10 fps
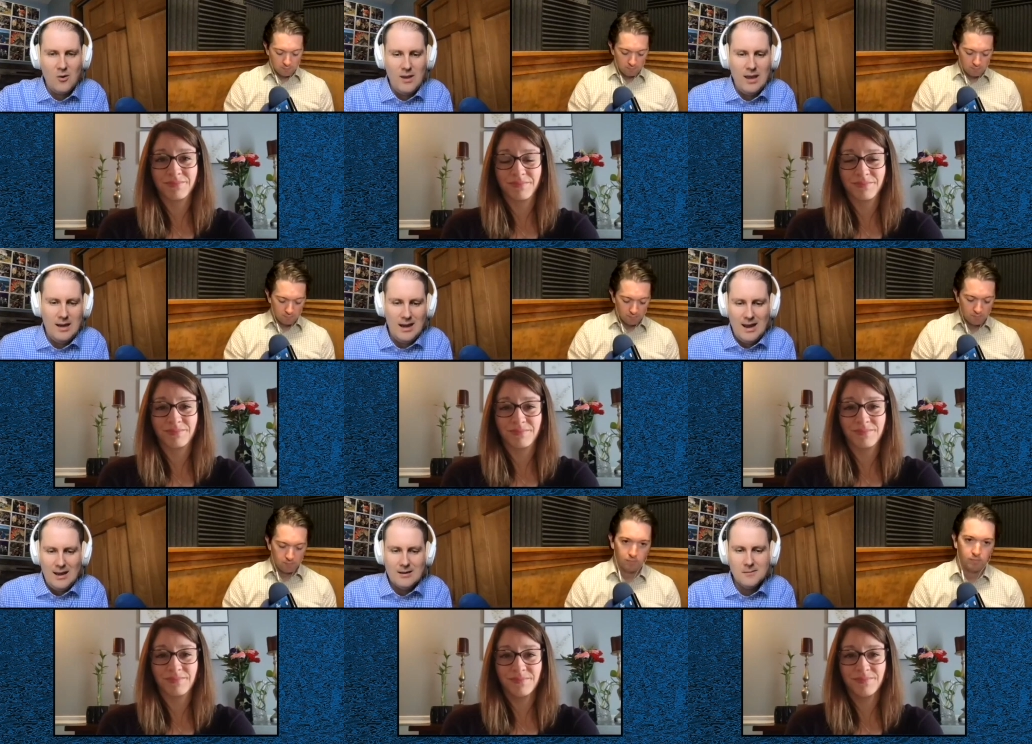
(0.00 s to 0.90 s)
Speaker 1: hand in
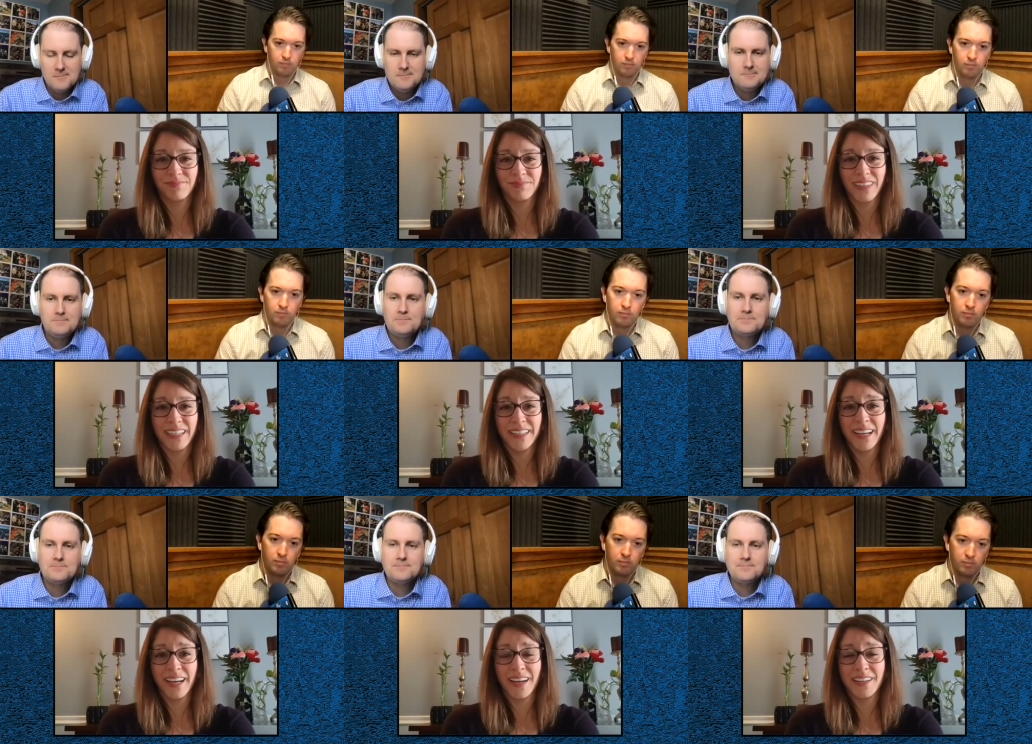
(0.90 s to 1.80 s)
hand.
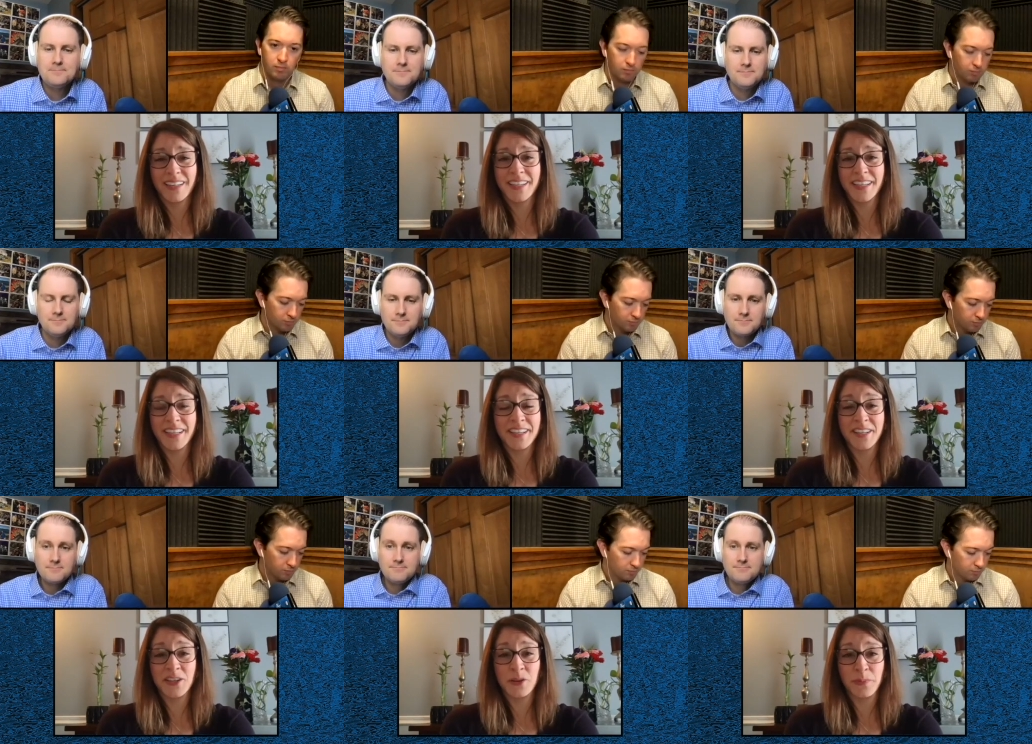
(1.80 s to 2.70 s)
Speaker 2: Yeah, it's a it's a
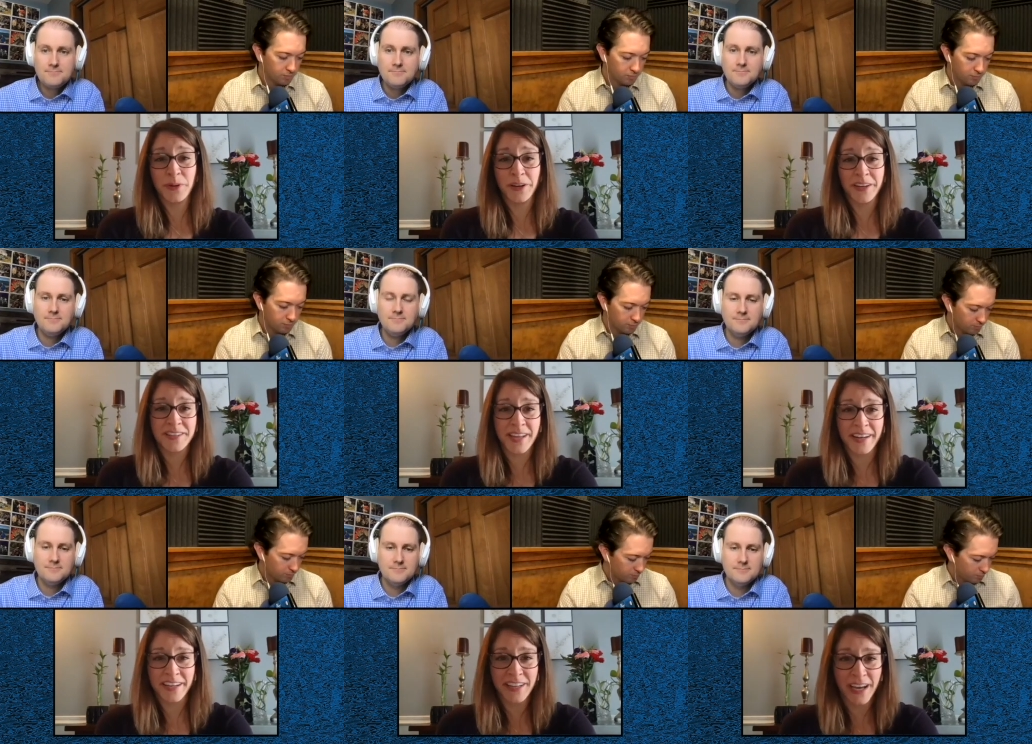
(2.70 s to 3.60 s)
super
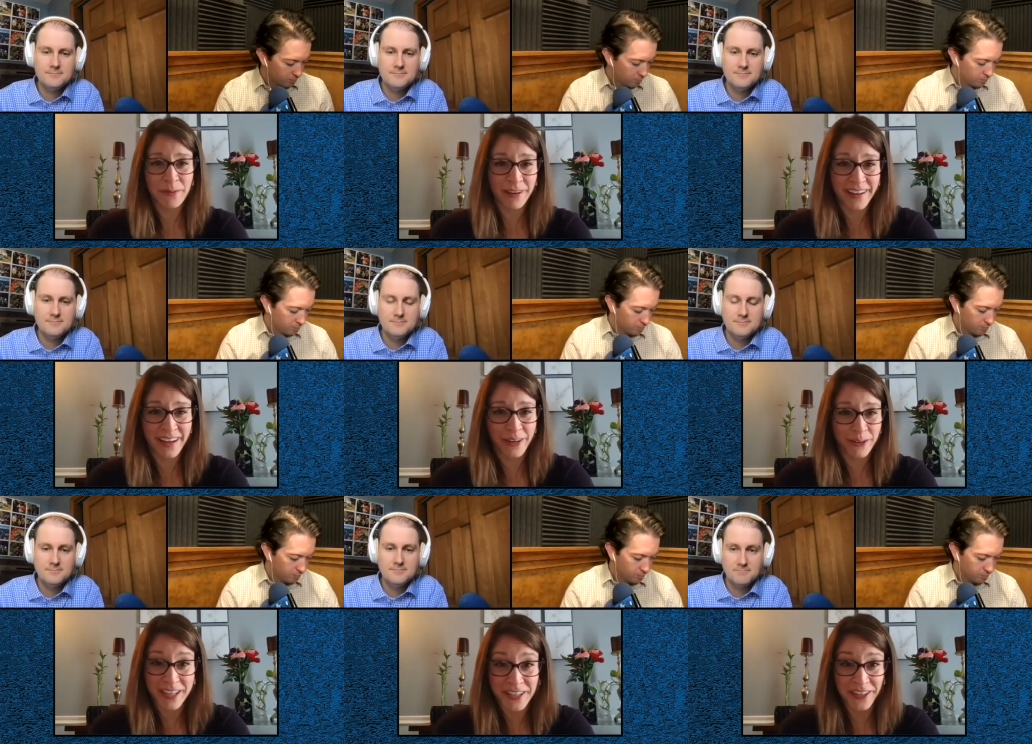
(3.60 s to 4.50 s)
exciting time right now in
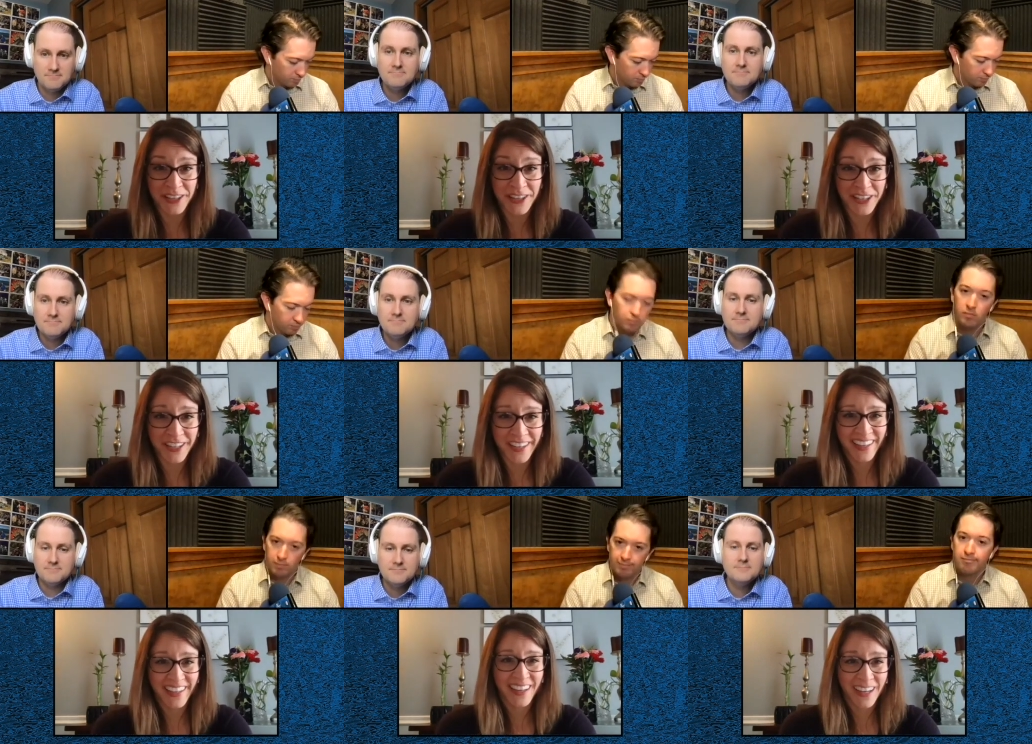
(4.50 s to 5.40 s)
research
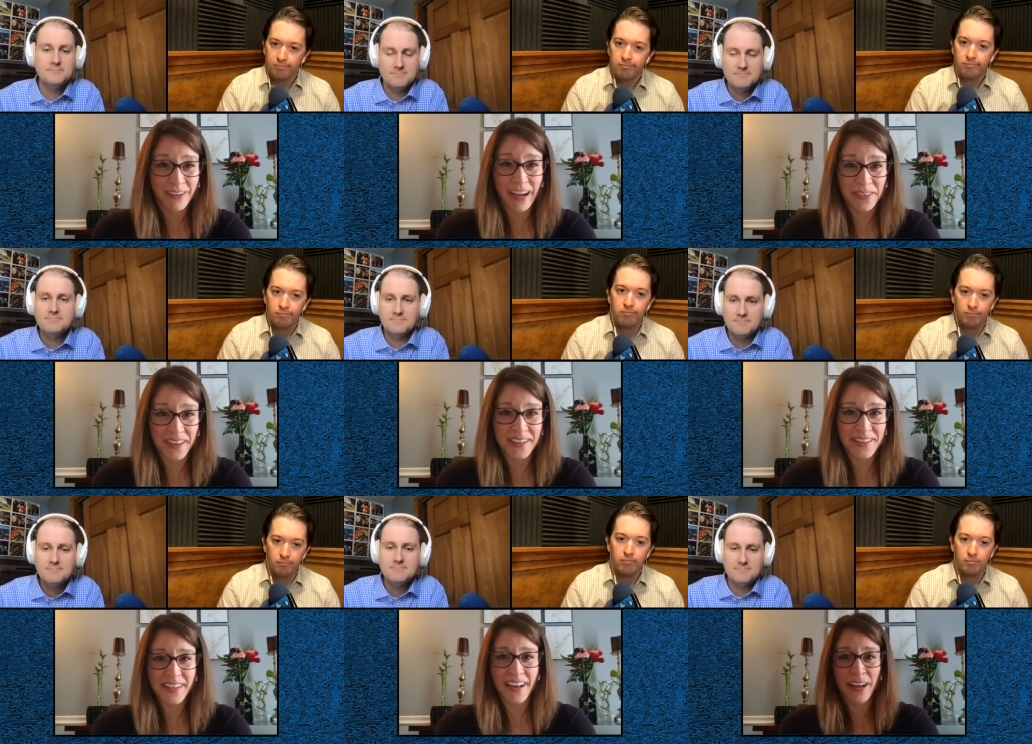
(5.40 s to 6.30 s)
around
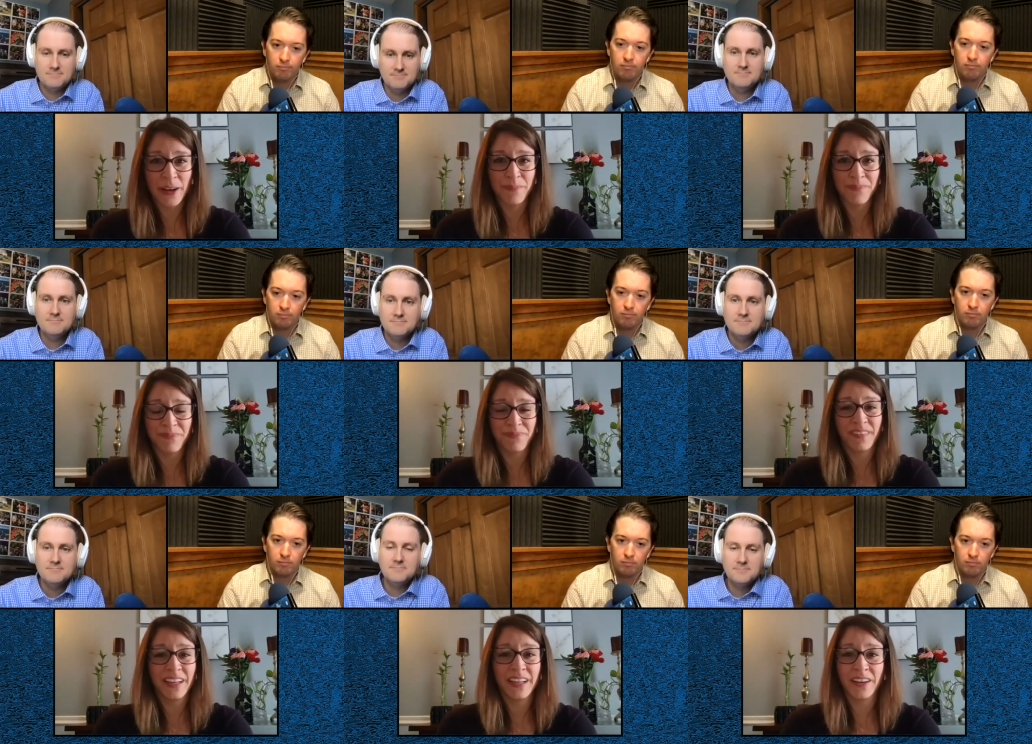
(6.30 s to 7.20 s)
this. Um, mm-hmm.
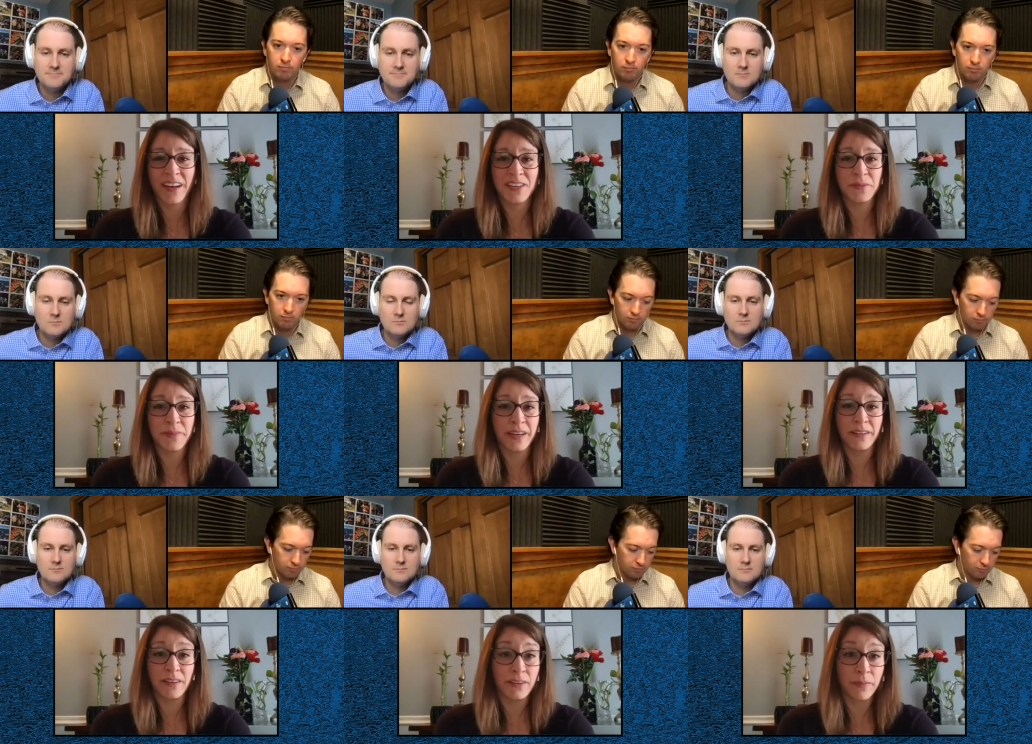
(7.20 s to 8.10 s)
You know, as you may
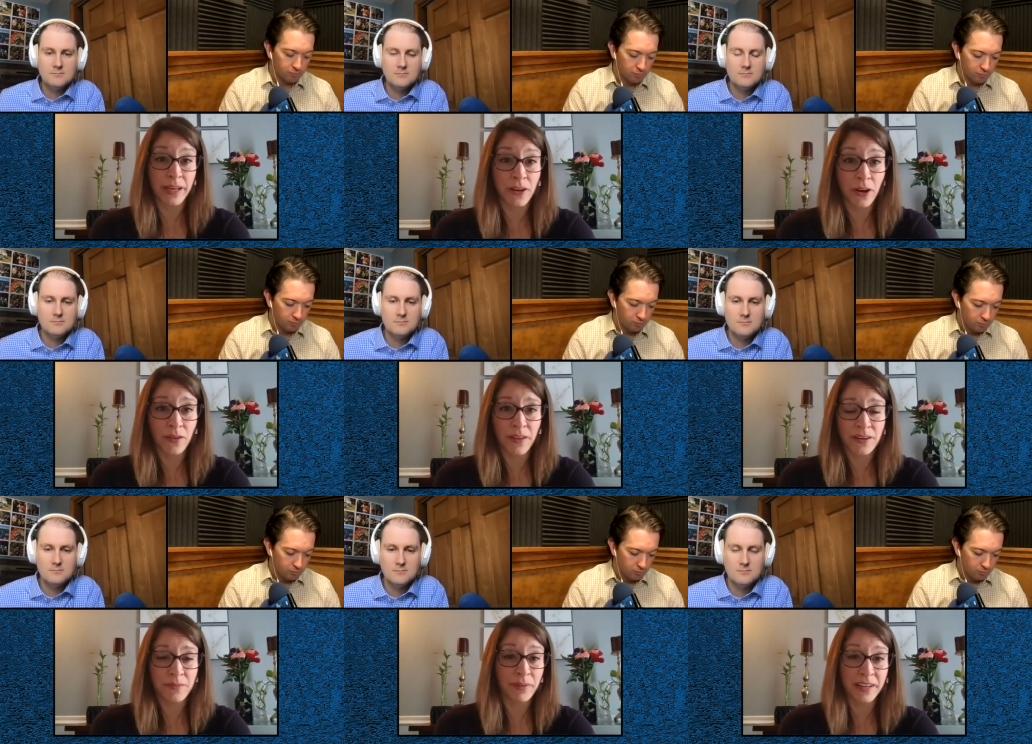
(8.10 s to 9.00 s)
you may know, there
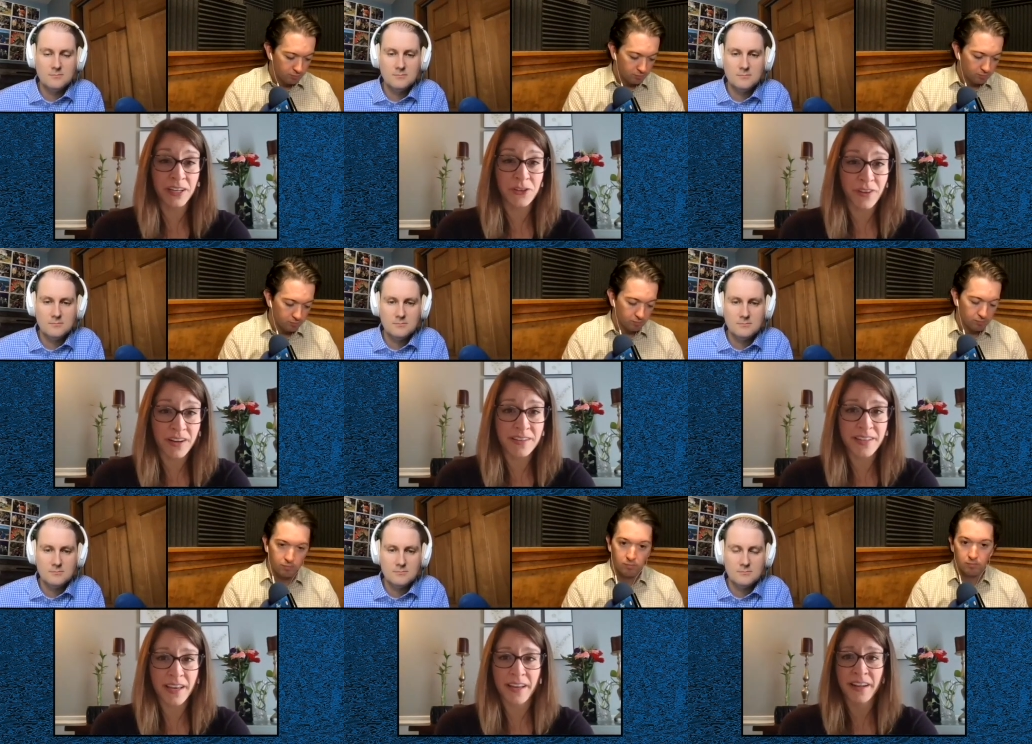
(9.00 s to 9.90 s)
are plenty of drugs
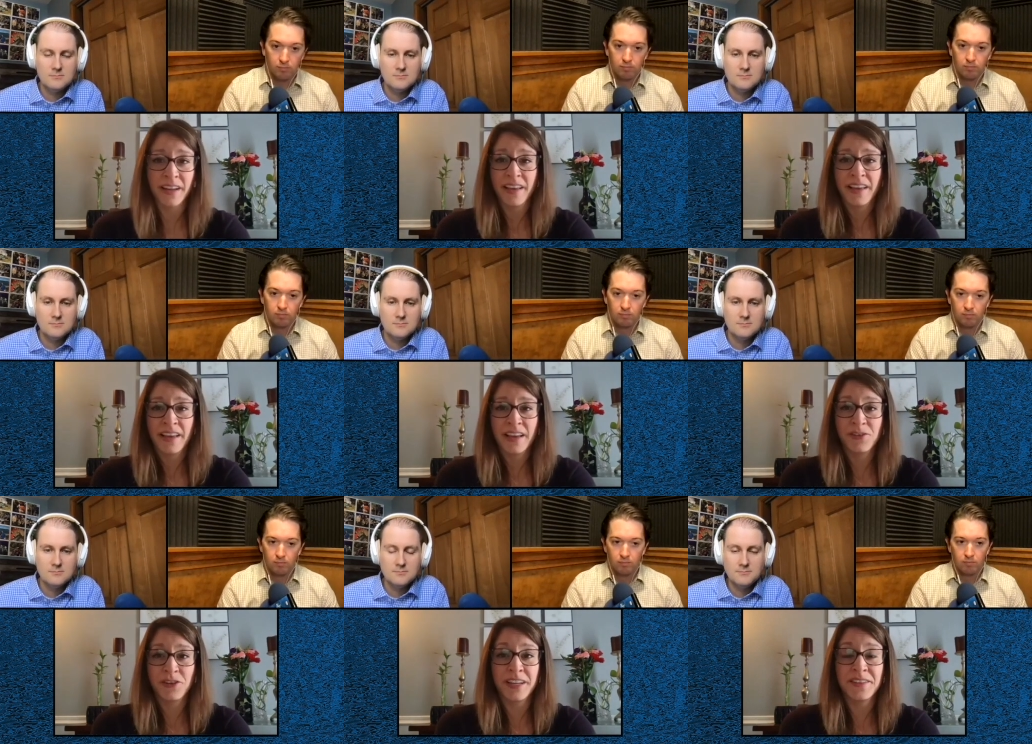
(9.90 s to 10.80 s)
that have
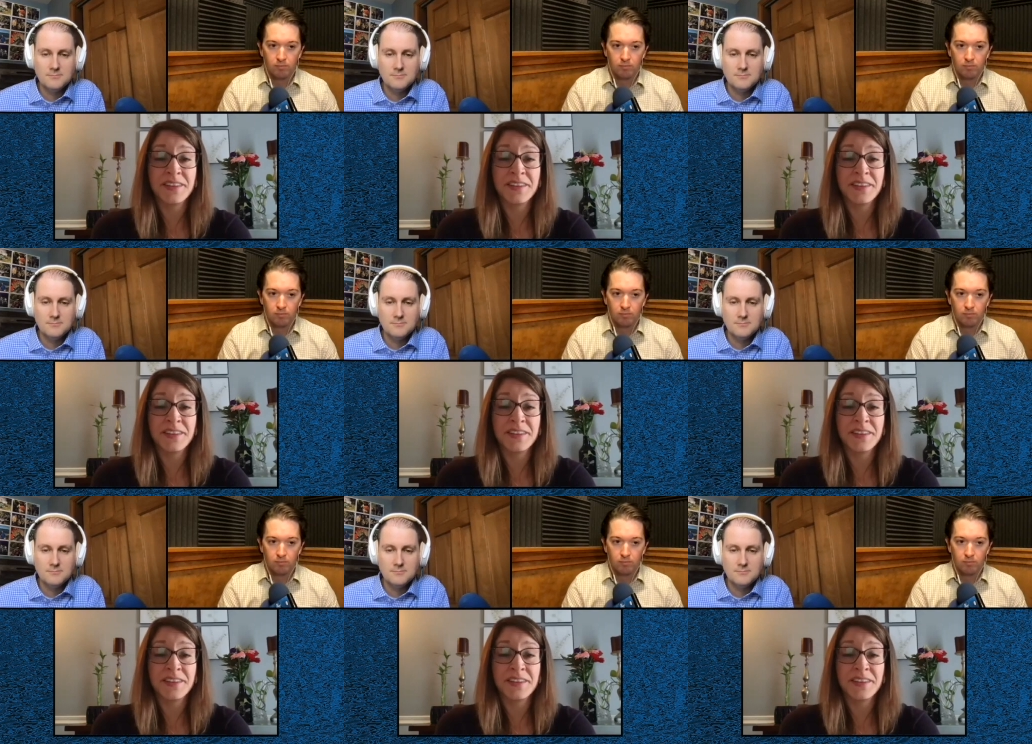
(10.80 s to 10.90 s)
treated the